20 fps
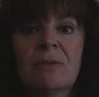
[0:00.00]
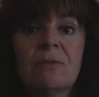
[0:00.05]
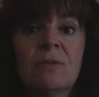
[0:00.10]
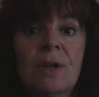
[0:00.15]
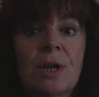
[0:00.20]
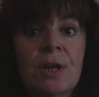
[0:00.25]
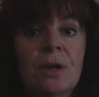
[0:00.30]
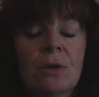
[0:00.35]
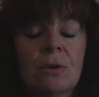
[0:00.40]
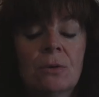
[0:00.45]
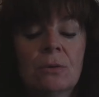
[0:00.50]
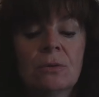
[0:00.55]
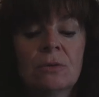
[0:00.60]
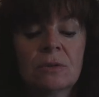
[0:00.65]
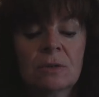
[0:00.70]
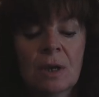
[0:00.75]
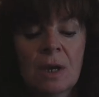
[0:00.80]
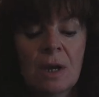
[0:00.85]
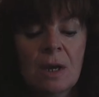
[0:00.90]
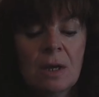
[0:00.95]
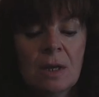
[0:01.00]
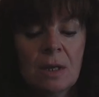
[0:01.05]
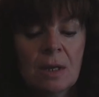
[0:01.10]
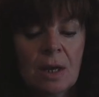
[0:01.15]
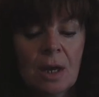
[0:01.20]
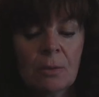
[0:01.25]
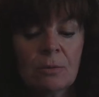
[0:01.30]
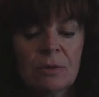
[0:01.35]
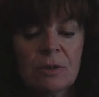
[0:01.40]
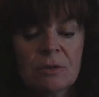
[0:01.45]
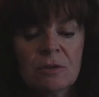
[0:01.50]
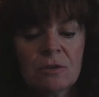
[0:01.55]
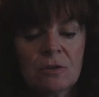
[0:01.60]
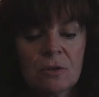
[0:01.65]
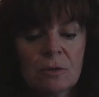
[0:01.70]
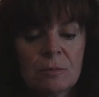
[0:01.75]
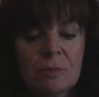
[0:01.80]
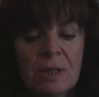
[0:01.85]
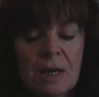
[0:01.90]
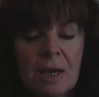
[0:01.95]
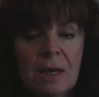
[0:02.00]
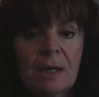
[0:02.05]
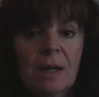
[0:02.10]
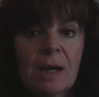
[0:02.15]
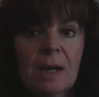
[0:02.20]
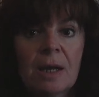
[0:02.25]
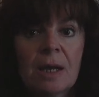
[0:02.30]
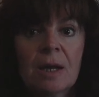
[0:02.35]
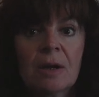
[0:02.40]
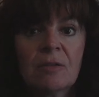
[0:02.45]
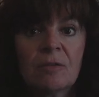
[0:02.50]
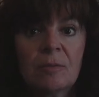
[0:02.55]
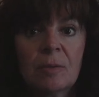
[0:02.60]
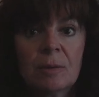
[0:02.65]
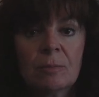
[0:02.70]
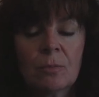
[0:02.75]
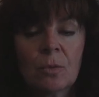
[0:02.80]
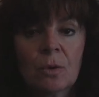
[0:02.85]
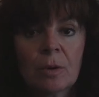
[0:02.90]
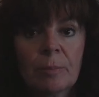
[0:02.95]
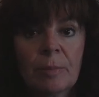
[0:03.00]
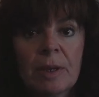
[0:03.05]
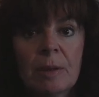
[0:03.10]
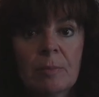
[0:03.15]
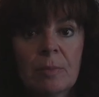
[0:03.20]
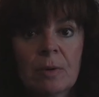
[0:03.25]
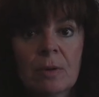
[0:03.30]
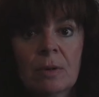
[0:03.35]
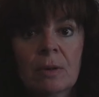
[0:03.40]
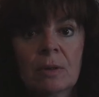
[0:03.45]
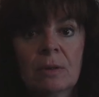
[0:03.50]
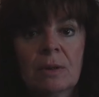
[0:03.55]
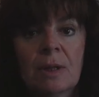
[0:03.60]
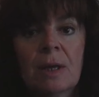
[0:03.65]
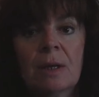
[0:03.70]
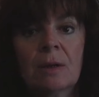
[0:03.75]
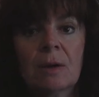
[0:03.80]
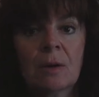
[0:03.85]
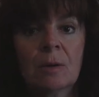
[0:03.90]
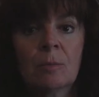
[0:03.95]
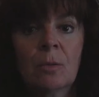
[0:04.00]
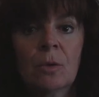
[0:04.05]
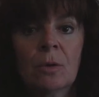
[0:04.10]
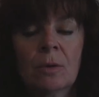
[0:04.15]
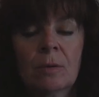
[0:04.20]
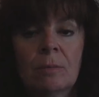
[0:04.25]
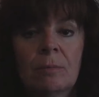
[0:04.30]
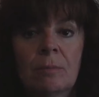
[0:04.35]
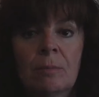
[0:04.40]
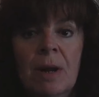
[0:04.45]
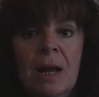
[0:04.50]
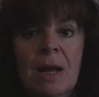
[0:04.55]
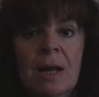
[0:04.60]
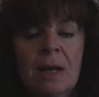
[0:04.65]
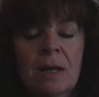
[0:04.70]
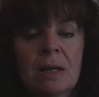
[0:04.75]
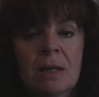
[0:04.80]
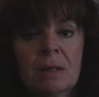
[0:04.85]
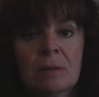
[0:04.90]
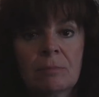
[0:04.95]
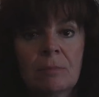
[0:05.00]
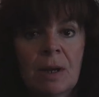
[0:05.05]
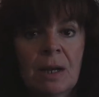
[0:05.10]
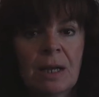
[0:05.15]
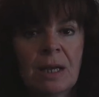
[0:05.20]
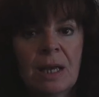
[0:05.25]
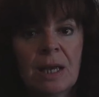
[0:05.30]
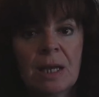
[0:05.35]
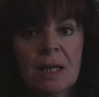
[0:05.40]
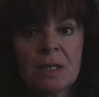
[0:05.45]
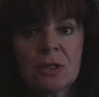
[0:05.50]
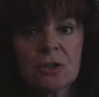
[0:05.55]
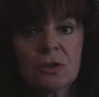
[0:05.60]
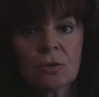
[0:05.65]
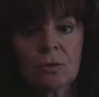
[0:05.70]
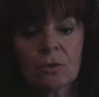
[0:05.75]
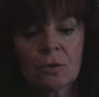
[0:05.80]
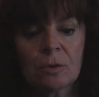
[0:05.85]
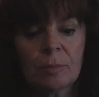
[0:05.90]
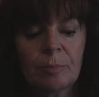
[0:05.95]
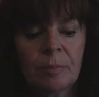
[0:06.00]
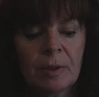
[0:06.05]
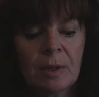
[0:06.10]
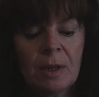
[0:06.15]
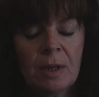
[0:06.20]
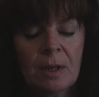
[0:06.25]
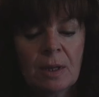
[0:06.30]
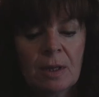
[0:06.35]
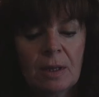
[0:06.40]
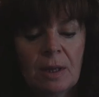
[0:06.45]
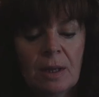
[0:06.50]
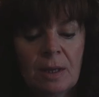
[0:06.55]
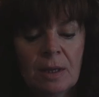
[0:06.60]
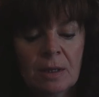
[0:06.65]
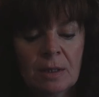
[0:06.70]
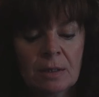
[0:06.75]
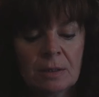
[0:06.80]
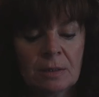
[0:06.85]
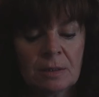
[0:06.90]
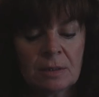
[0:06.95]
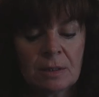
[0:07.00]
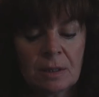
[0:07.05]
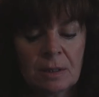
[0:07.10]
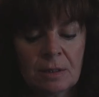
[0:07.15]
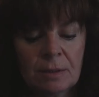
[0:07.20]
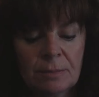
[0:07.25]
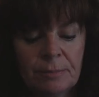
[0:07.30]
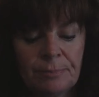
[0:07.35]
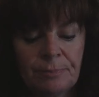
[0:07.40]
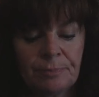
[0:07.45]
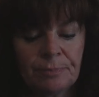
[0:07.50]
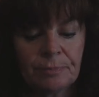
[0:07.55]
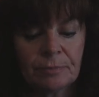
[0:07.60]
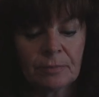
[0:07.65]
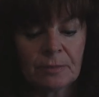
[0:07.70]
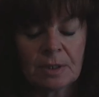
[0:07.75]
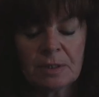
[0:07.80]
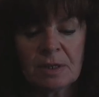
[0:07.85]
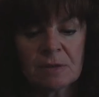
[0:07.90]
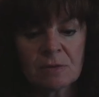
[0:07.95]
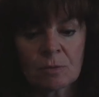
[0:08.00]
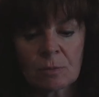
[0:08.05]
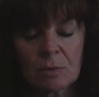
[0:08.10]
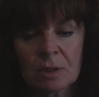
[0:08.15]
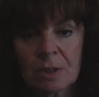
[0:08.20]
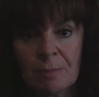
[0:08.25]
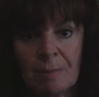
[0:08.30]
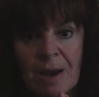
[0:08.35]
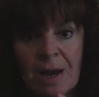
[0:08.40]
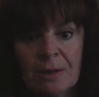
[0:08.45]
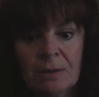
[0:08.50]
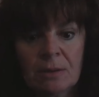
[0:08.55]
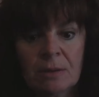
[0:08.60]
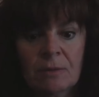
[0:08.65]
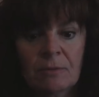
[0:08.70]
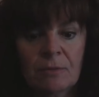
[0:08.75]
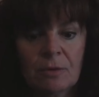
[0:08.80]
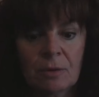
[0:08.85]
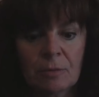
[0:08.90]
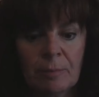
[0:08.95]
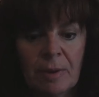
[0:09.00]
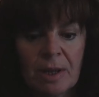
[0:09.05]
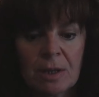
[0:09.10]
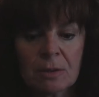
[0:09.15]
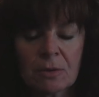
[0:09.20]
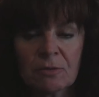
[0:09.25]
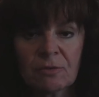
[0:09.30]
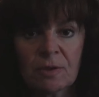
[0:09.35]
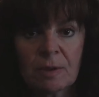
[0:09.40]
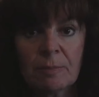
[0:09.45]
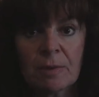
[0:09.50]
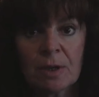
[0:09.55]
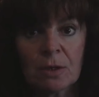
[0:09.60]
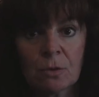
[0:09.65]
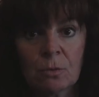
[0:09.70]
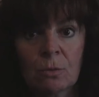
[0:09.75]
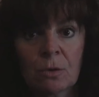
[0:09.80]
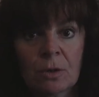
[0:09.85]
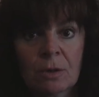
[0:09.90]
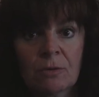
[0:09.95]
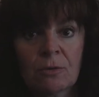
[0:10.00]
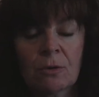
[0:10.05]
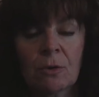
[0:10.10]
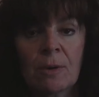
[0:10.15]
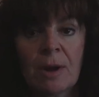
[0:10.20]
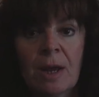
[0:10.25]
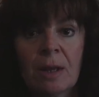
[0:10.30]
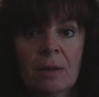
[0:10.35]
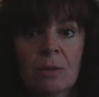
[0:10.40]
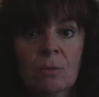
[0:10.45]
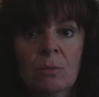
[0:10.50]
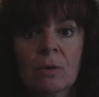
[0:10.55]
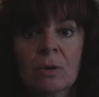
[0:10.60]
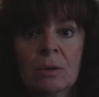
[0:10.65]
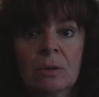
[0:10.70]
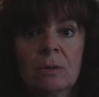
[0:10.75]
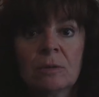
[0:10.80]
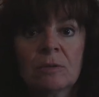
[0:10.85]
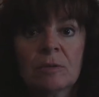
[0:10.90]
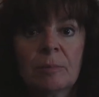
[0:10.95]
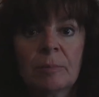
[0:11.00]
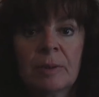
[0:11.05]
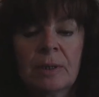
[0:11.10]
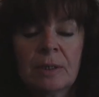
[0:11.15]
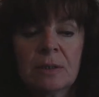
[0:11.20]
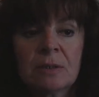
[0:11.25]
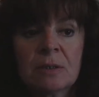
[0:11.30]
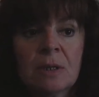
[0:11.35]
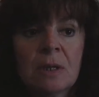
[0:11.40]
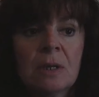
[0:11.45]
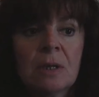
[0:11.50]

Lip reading: videos. I would assume that I have more people that are more my age group. And it doesn't really matter if you're male or female or wherever you're at in the world. But